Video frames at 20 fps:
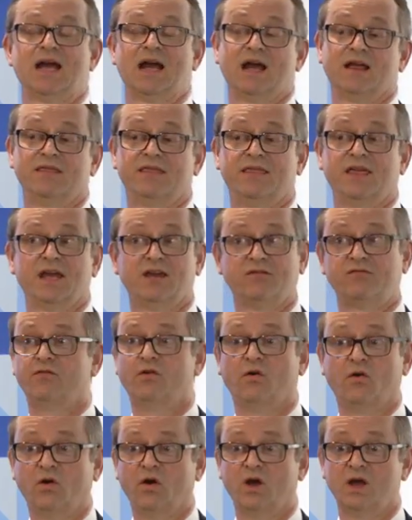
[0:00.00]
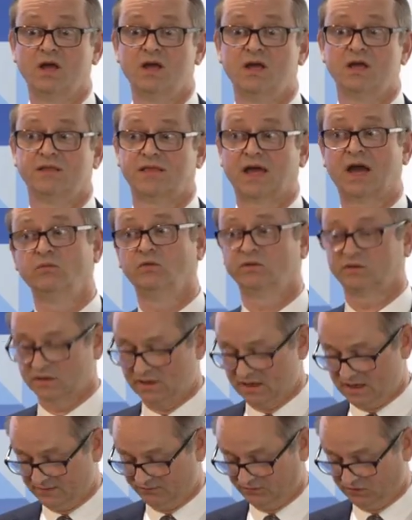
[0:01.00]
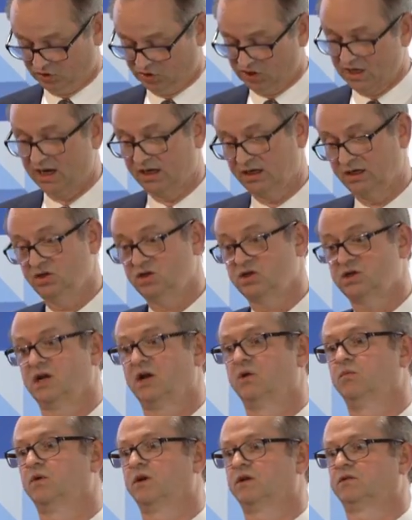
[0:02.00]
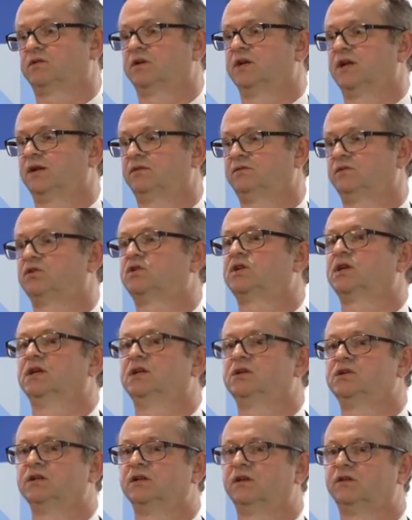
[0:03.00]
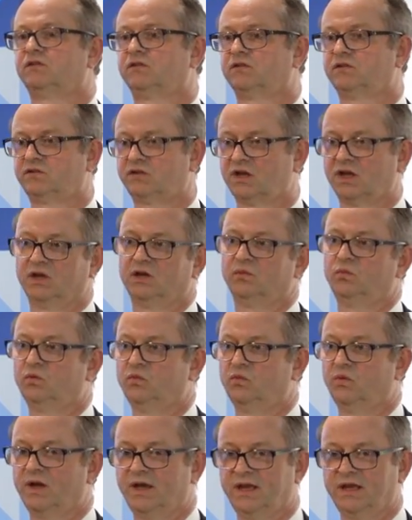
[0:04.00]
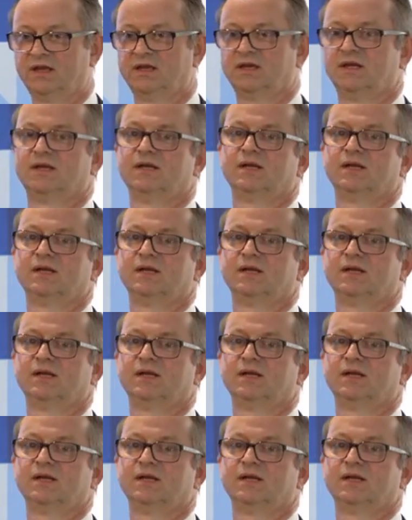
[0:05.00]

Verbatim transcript: and therefore that was going to have to change, and it's going to have to change in a sustainable way.